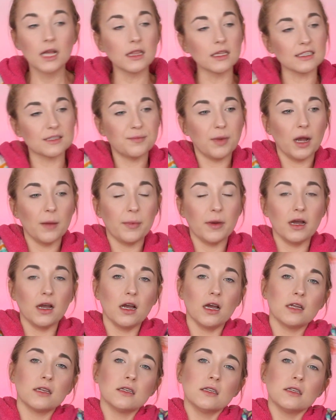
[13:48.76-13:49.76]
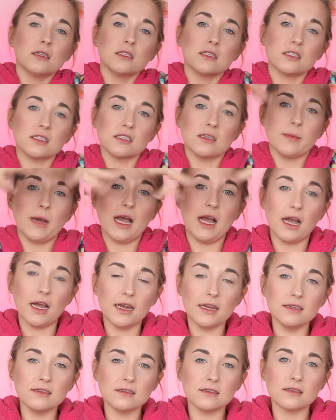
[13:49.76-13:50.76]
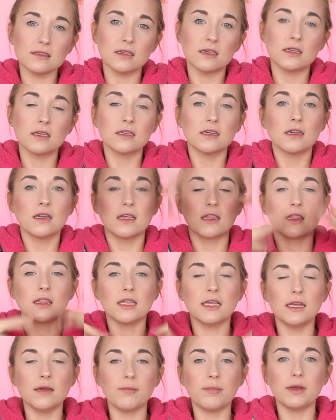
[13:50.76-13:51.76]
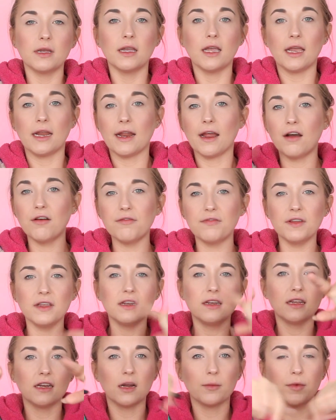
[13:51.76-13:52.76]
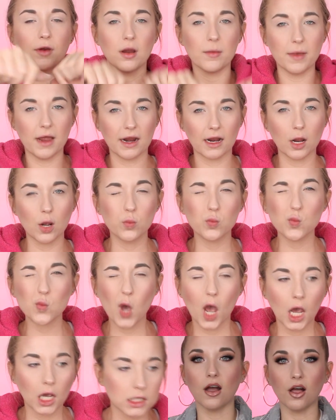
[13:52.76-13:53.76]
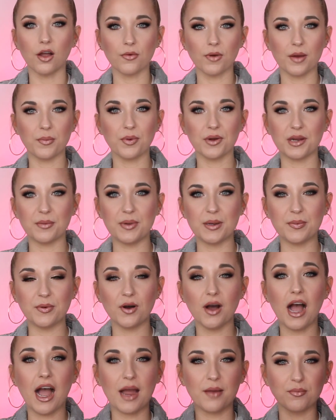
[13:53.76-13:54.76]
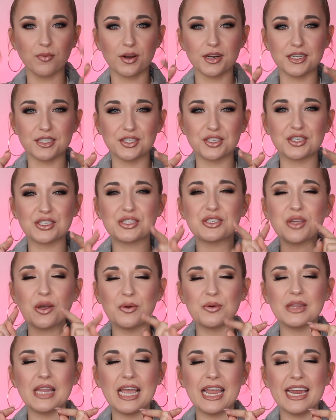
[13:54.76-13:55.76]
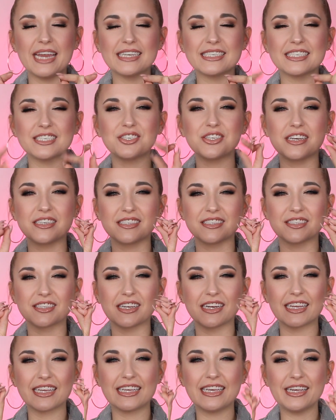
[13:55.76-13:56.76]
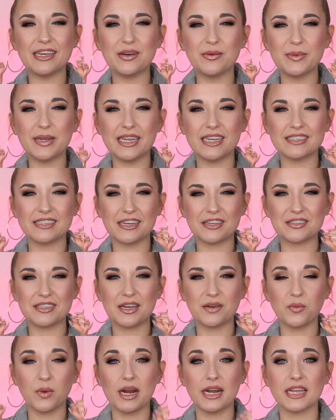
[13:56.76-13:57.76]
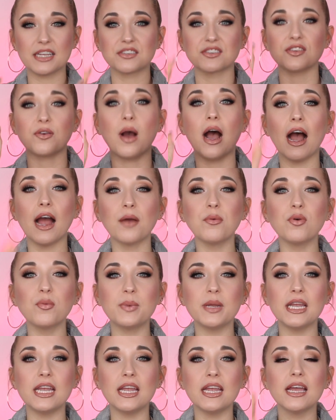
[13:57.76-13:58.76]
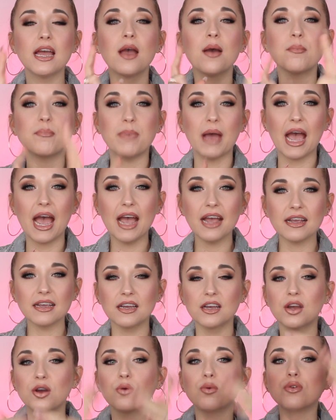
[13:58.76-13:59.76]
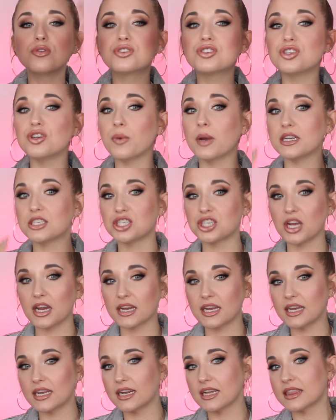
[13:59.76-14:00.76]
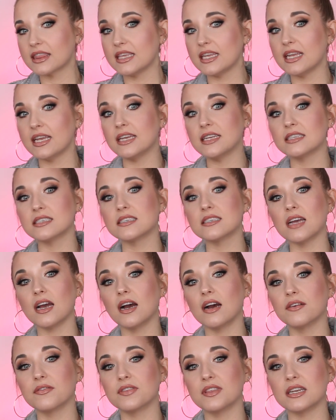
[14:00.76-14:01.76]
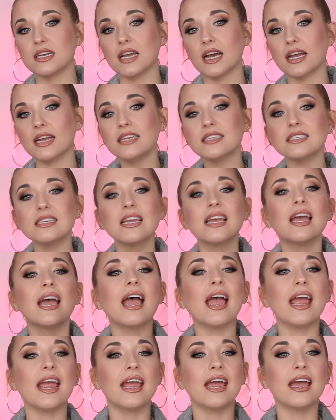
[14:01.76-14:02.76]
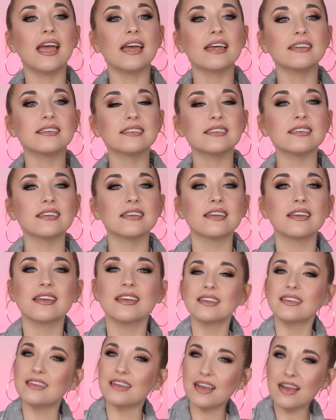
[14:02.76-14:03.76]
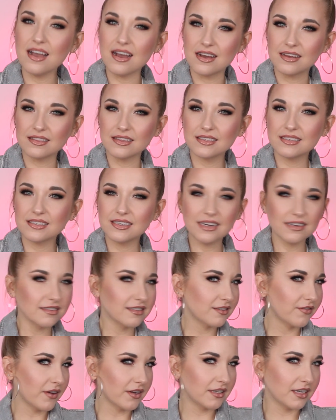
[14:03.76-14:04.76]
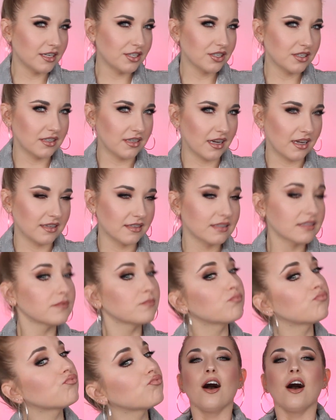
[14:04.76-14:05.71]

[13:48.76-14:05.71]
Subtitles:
Let's pop on some eyes, lip, and outfit, and I'll be right back. All right, pretty people, I'm running so late. Jason's gonna kill me, he's outside waiting. So I will be back. We'll do a check-in at the end of the night, and yeah, let's see how this foundation does.